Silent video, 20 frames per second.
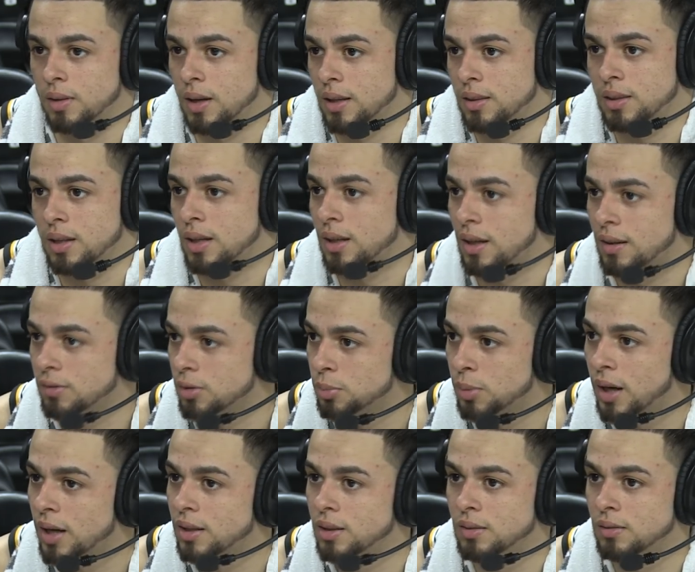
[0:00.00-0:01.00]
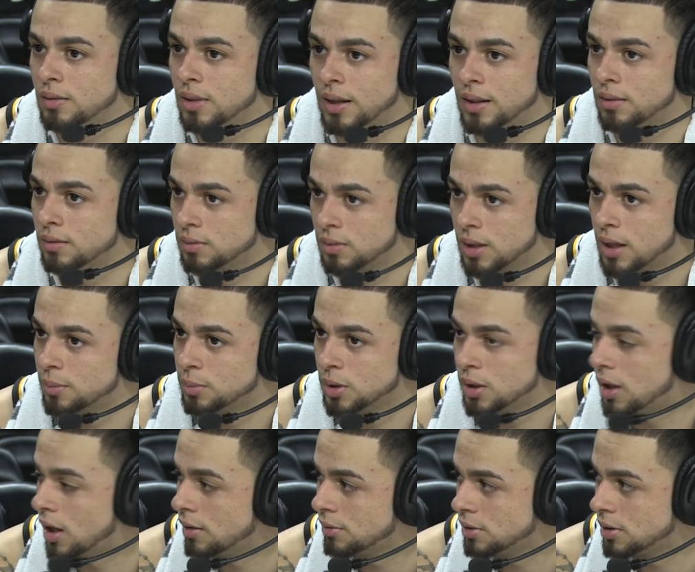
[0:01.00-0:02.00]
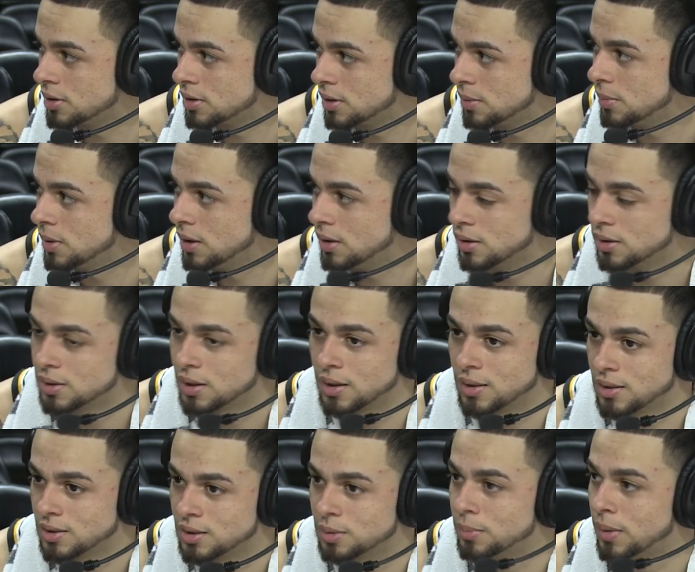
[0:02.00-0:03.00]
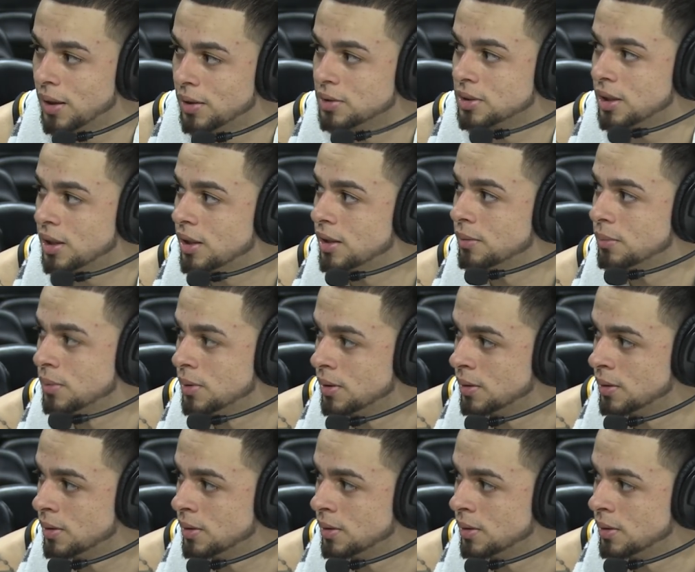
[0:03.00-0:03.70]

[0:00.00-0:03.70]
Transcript: I, I thank everybody that kept the confidence in me, and it's like it's about time.